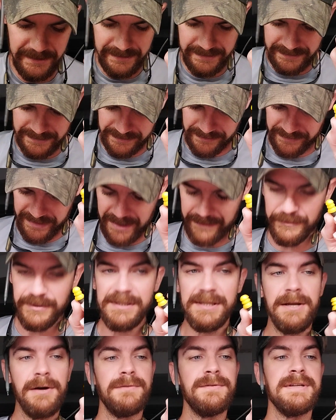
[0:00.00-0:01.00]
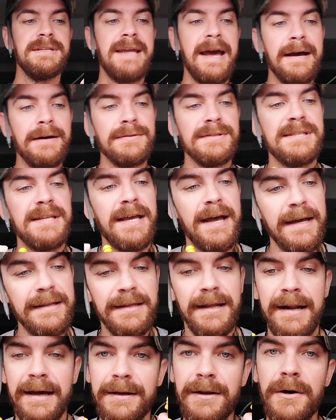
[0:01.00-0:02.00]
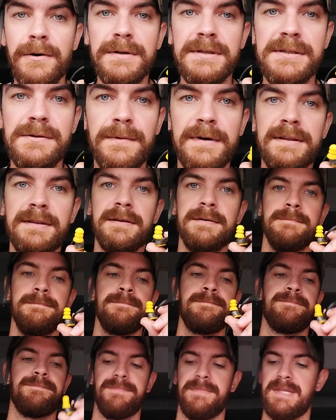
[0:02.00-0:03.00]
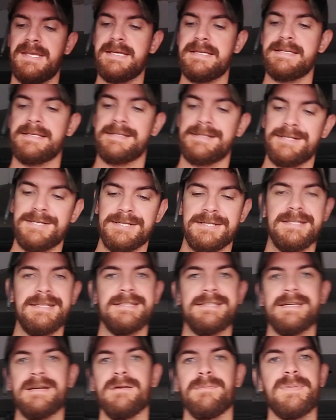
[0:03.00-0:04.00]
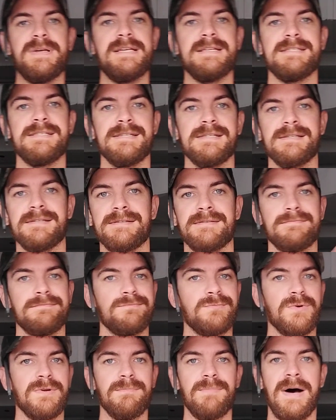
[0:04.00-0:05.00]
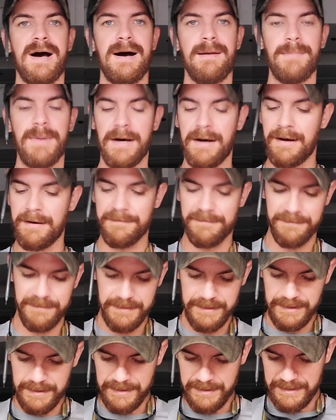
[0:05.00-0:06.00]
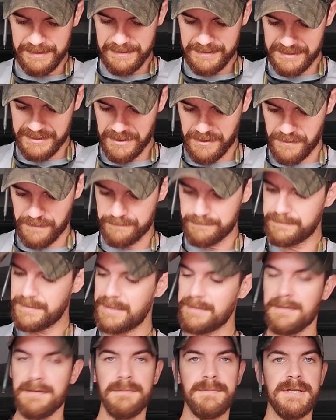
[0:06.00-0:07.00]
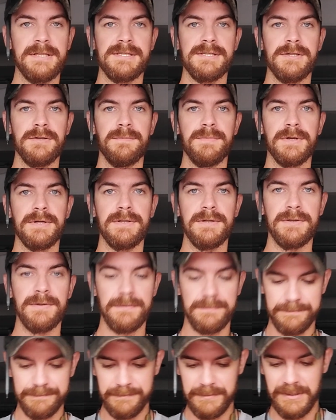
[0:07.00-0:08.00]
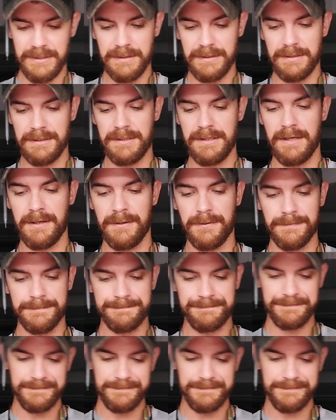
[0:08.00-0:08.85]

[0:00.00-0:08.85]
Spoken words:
So that was the only downside that I noticed with them, is just these earpieces would pop off. So a little bit of super glue, good to go.